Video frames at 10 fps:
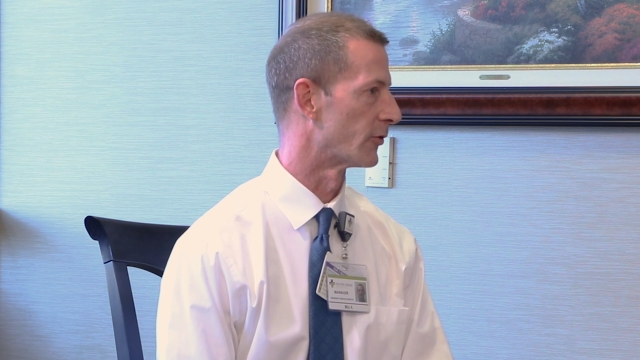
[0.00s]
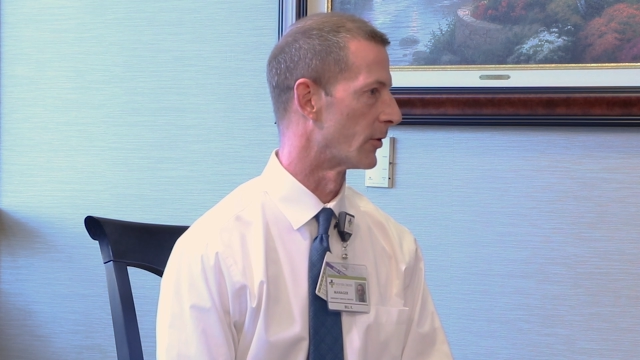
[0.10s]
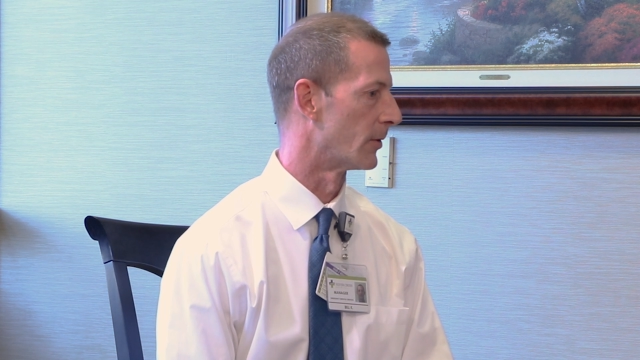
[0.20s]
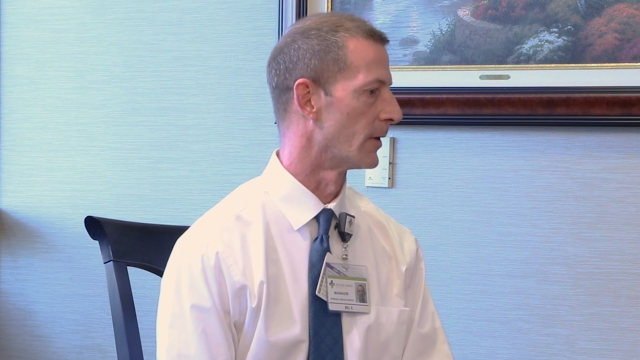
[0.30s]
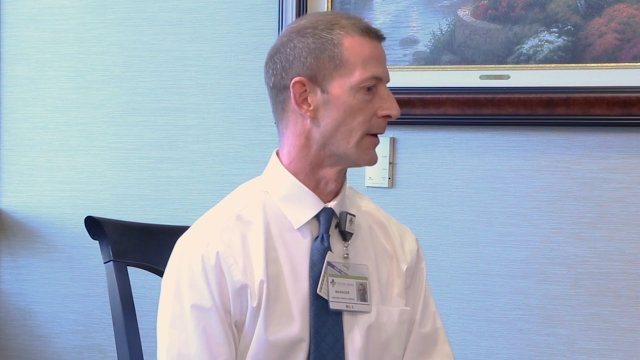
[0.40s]

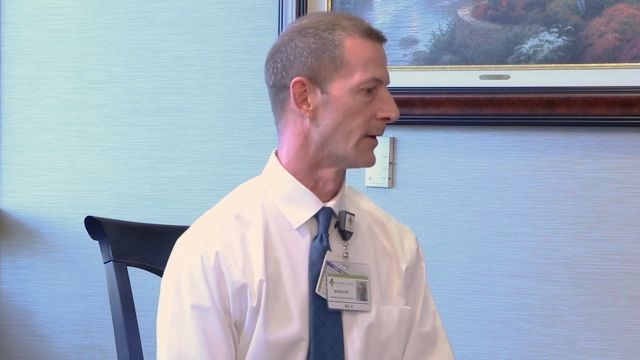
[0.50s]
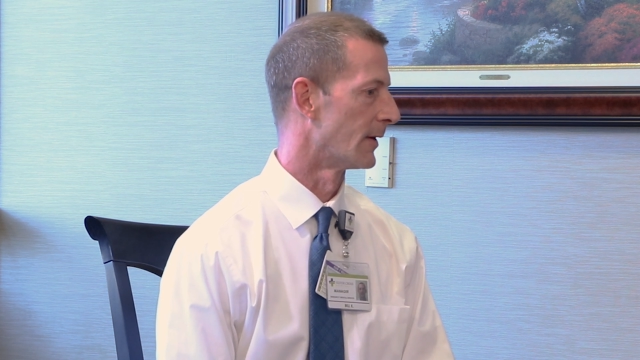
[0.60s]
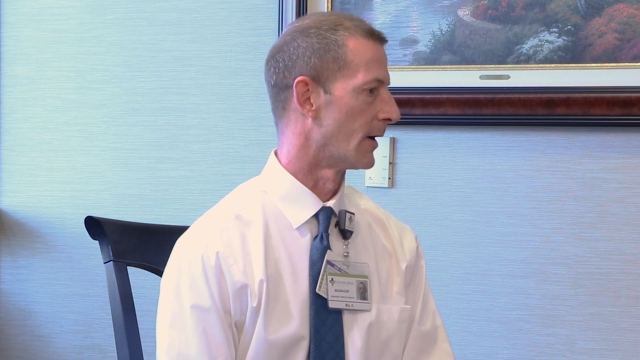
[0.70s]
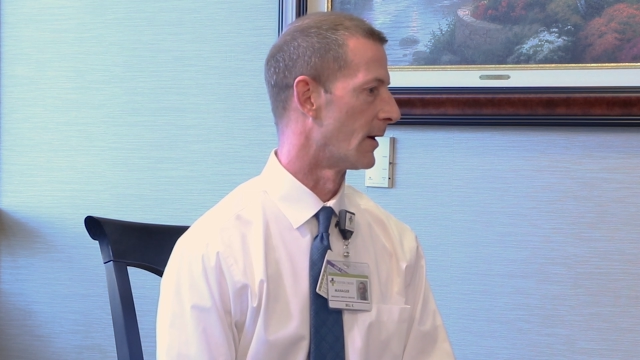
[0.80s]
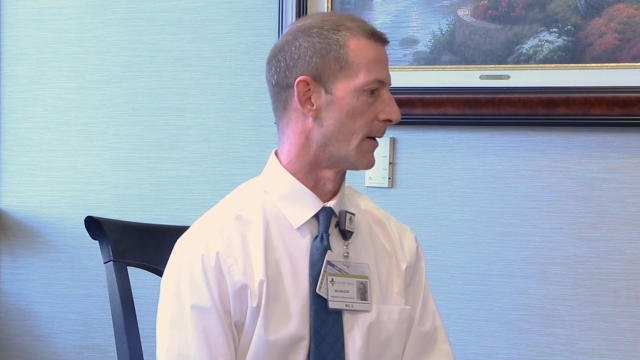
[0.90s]
So
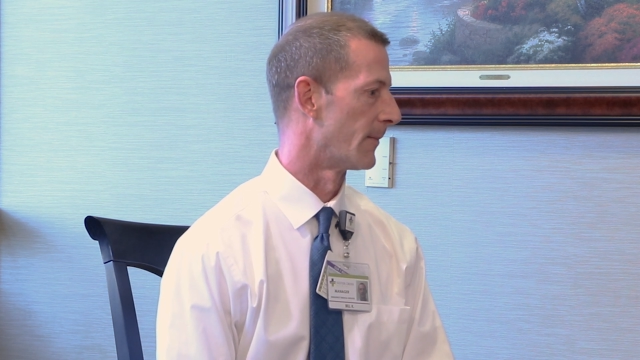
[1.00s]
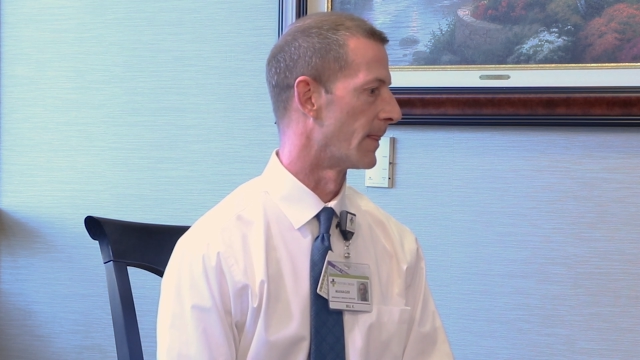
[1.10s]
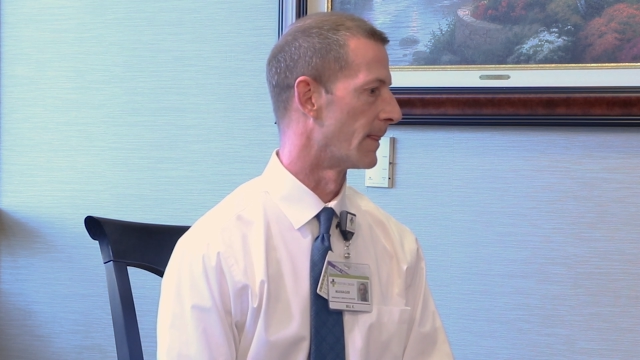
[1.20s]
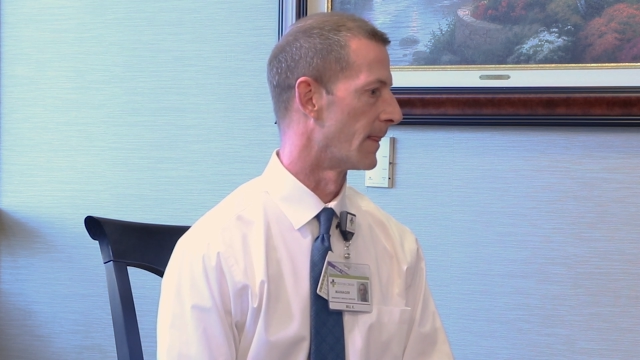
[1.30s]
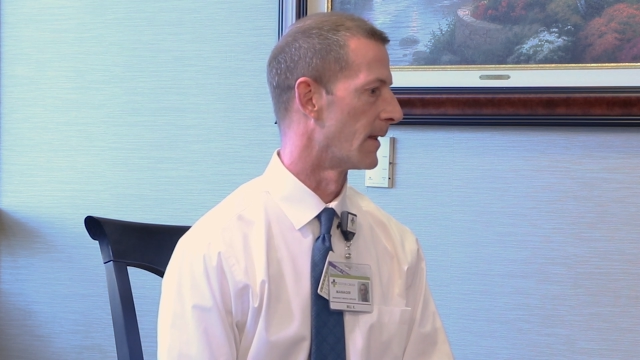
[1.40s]

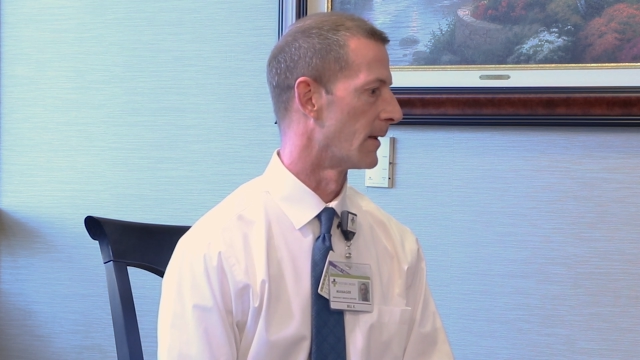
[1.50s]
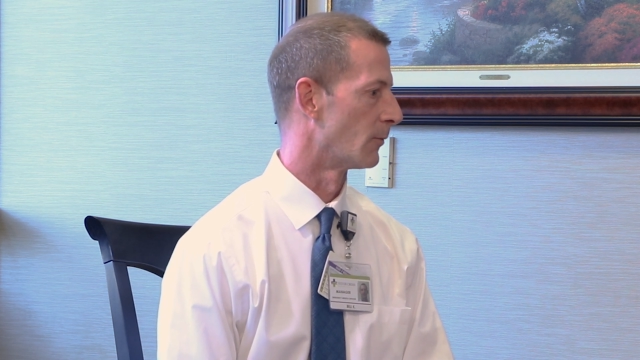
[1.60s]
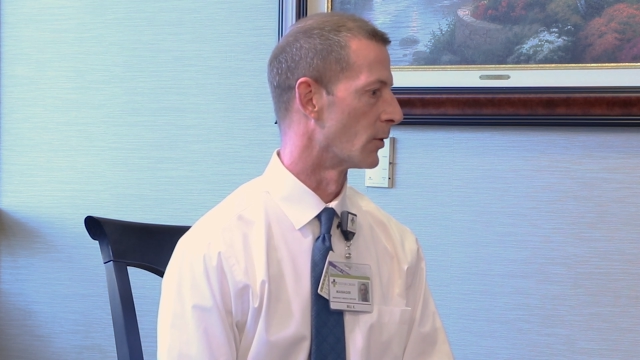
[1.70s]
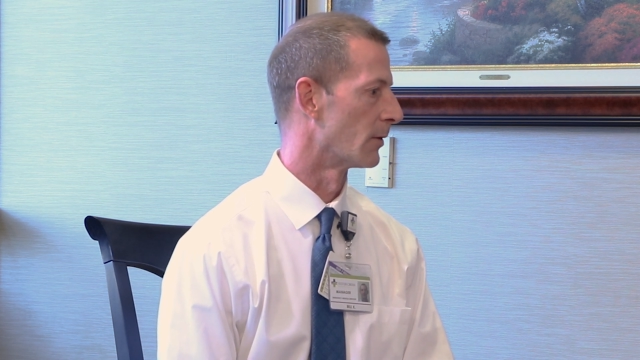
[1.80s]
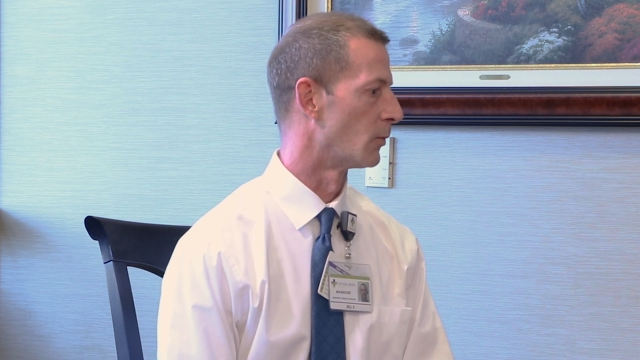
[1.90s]

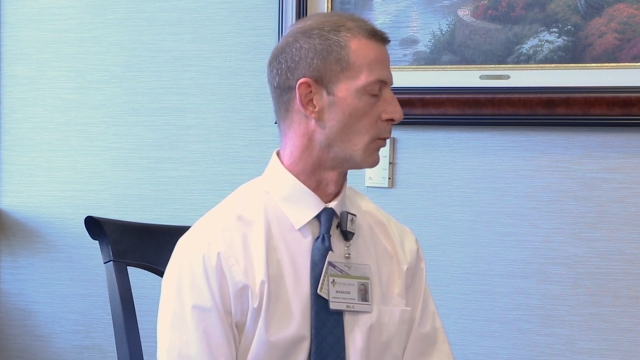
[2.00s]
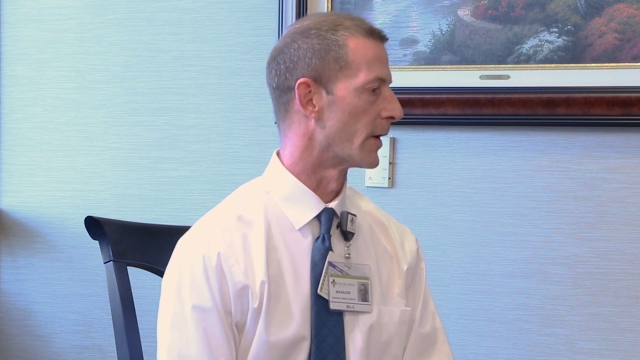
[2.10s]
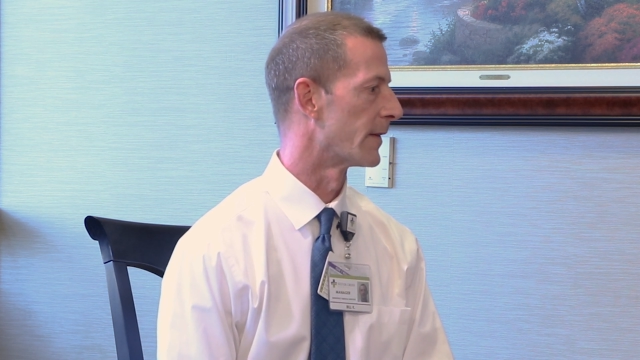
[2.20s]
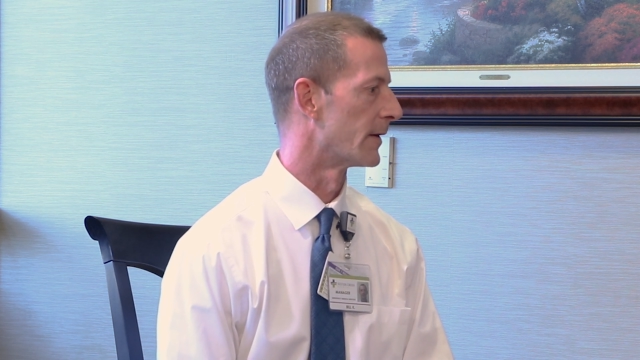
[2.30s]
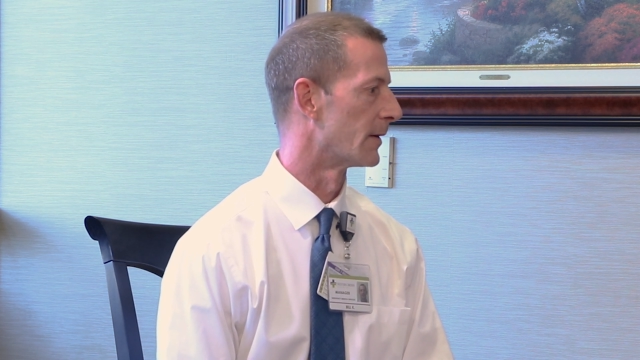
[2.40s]
we're
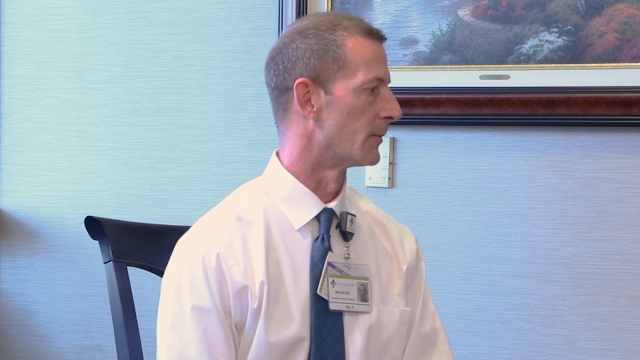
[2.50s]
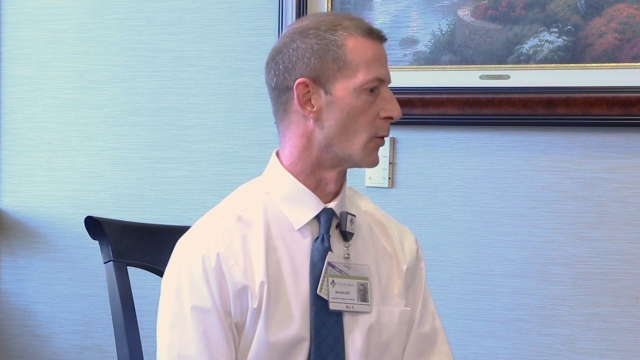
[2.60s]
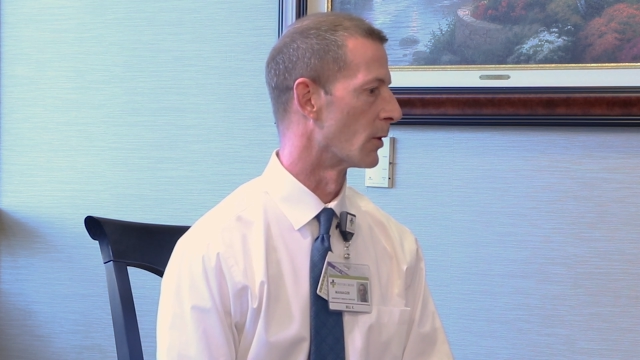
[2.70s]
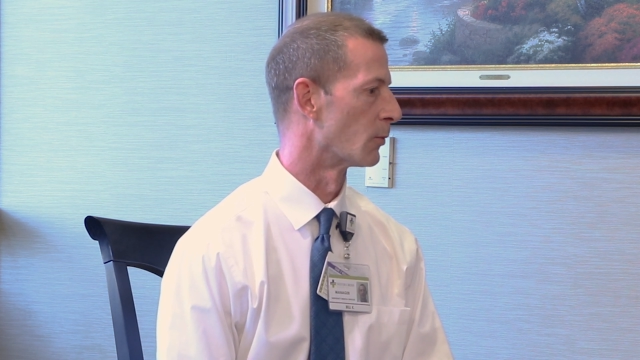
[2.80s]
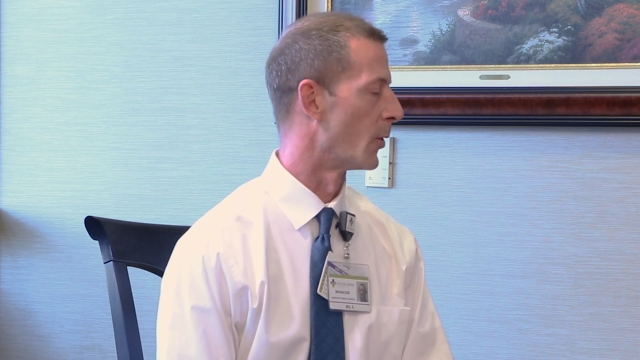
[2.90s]
one of the
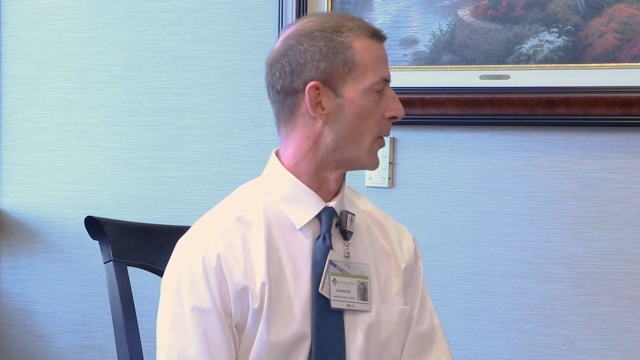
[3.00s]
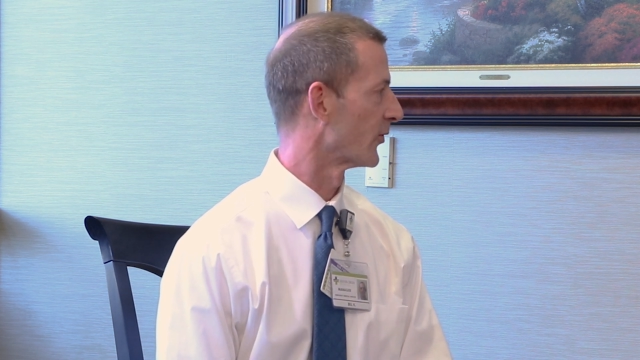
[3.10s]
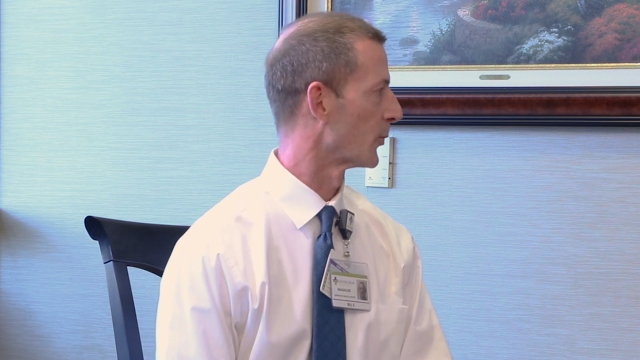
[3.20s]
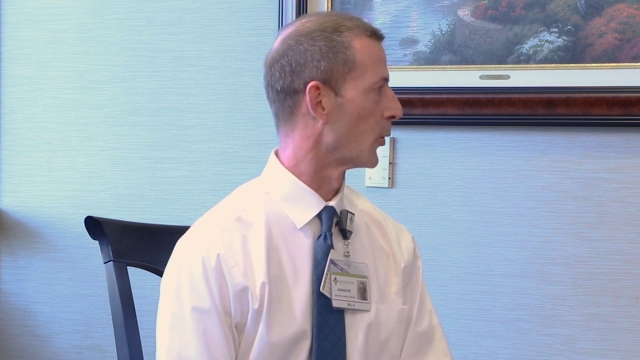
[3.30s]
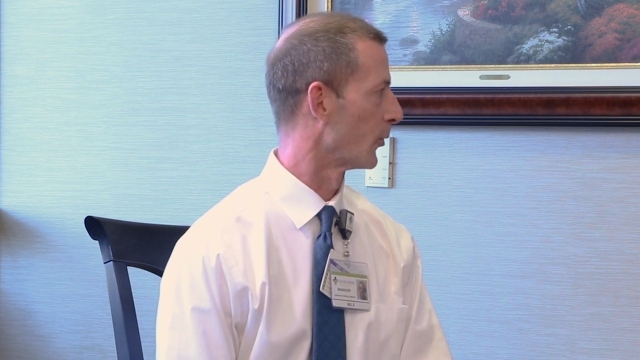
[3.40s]
more
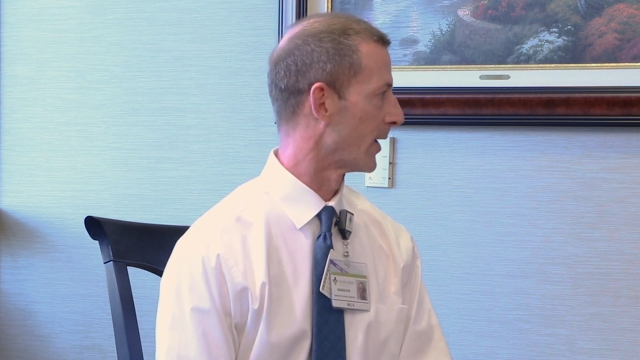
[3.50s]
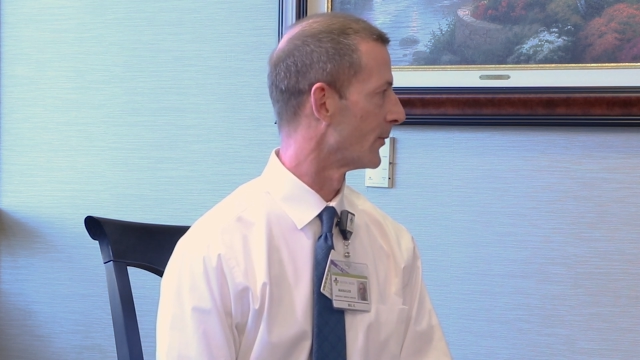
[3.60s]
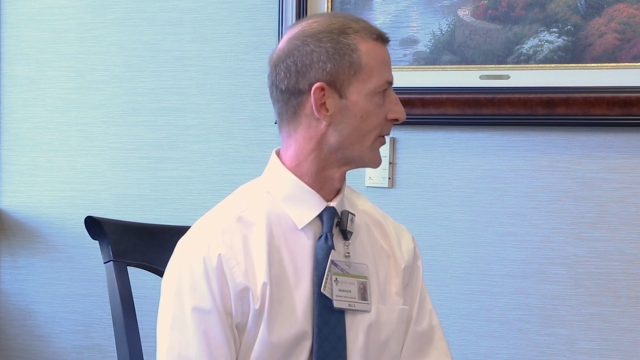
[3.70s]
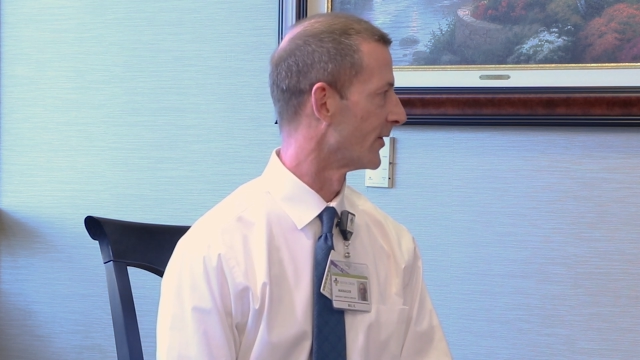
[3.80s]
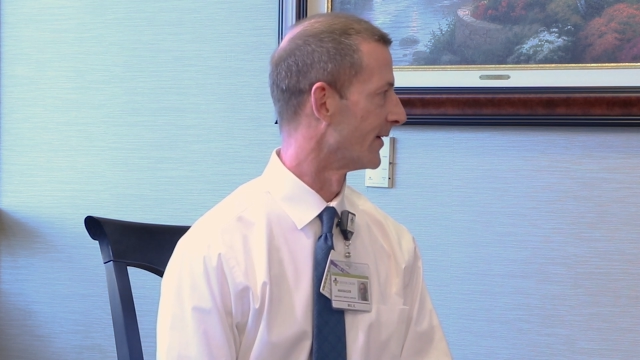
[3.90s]
robust
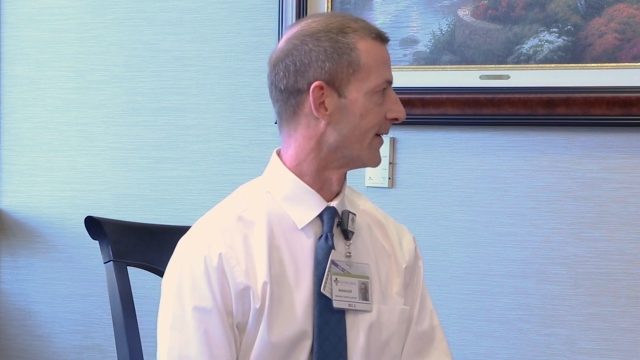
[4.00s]
programs